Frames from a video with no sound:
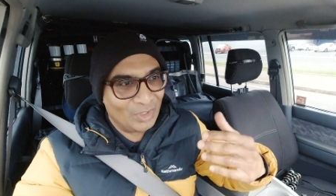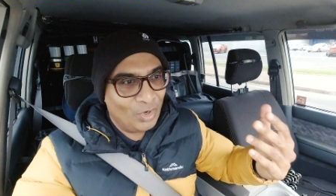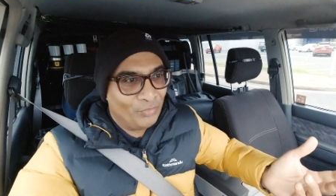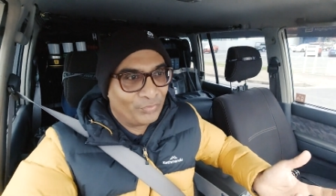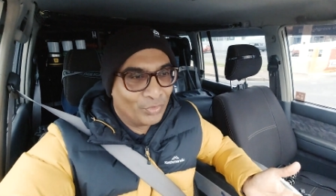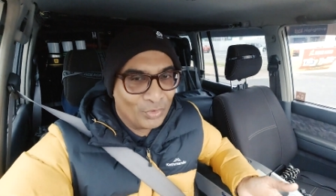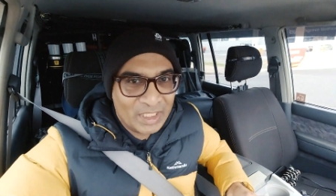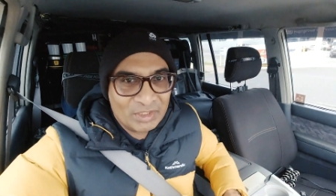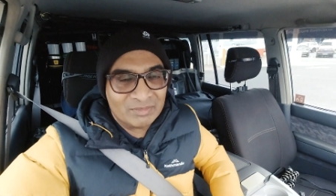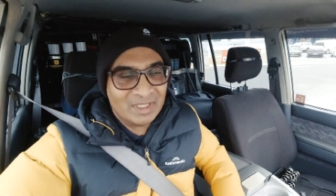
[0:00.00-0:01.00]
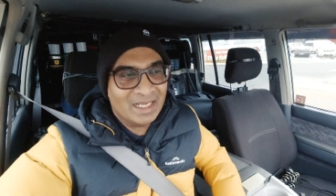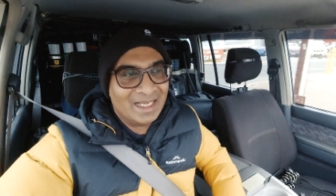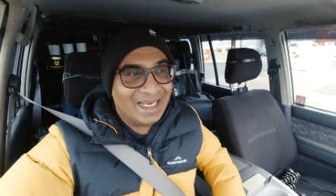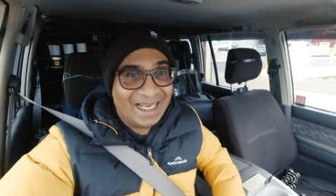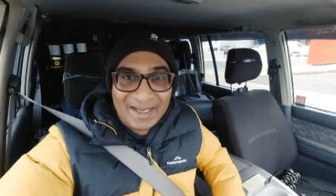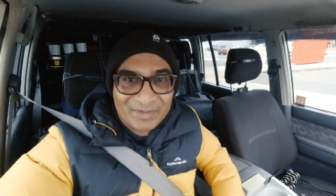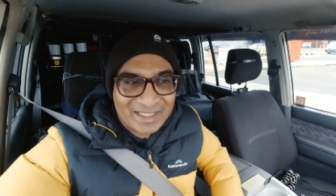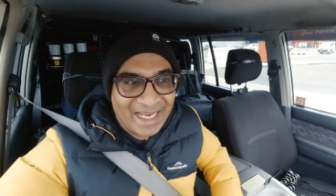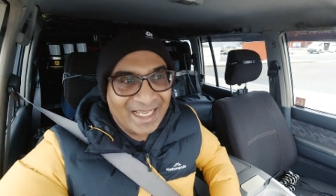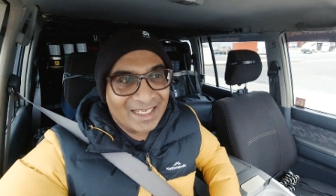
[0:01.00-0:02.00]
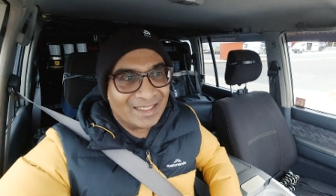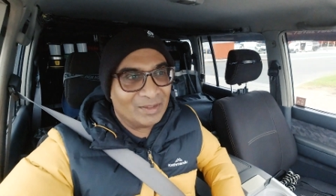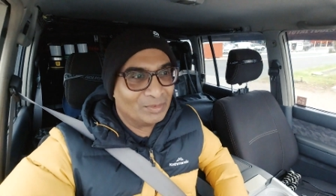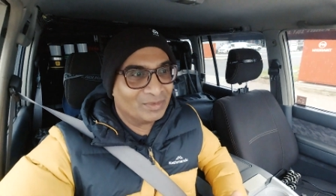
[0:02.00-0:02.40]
the off-roading lifestyle,